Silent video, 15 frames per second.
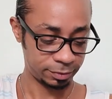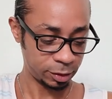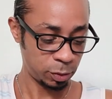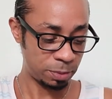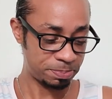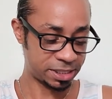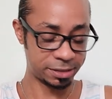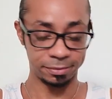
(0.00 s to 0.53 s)

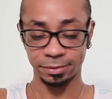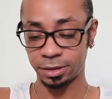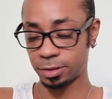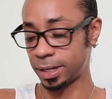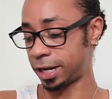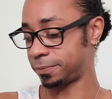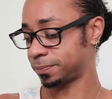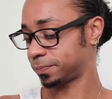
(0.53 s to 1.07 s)
Whoops.
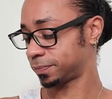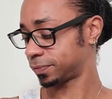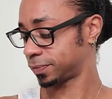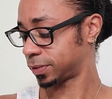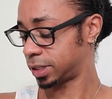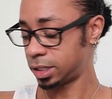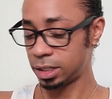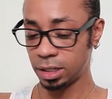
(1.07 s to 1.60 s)
Okay.
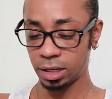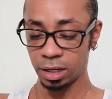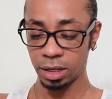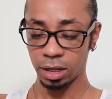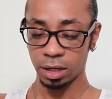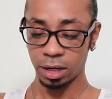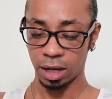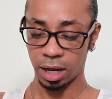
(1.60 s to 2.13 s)

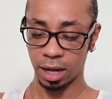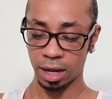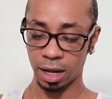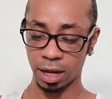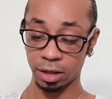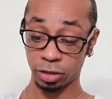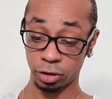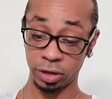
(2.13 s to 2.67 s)

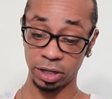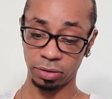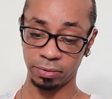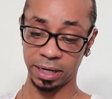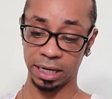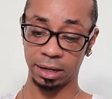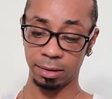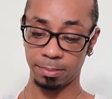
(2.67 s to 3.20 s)
Uh,
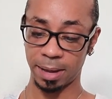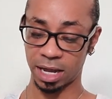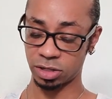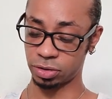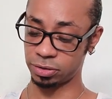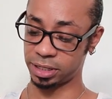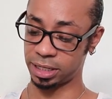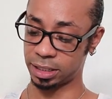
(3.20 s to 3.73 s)
33,
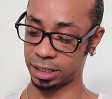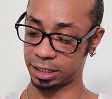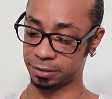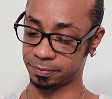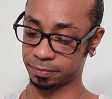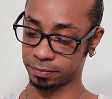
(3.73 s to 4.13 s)
Master Healing.